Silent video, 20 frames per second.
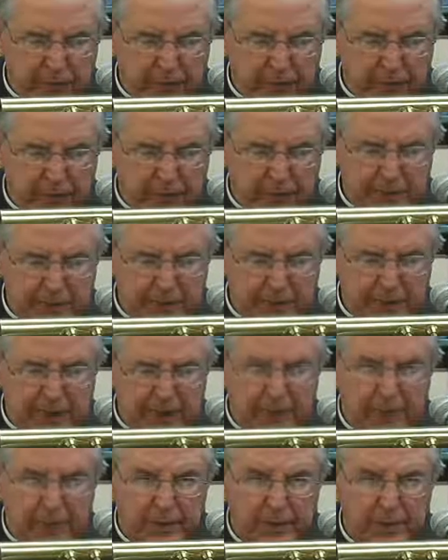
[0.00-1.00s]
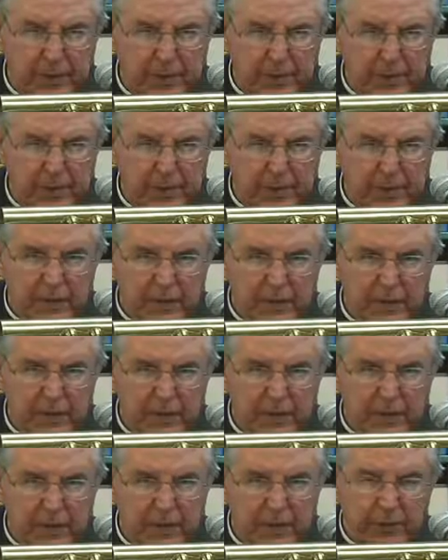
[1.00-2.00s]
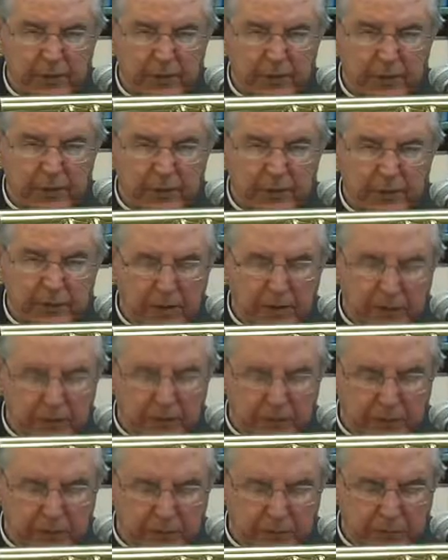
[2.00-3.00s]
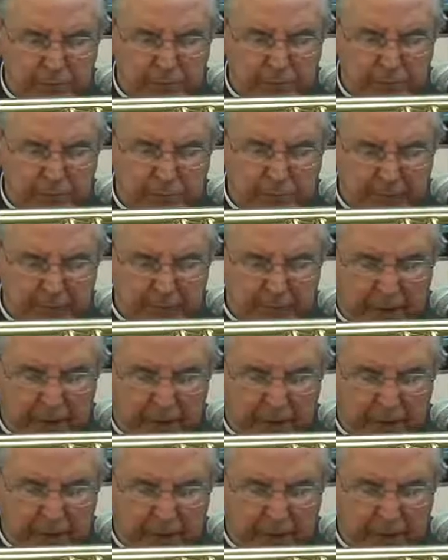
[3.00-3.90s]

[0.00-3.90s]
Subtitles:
Peyton, there are about 9 or 10 miracles being examined with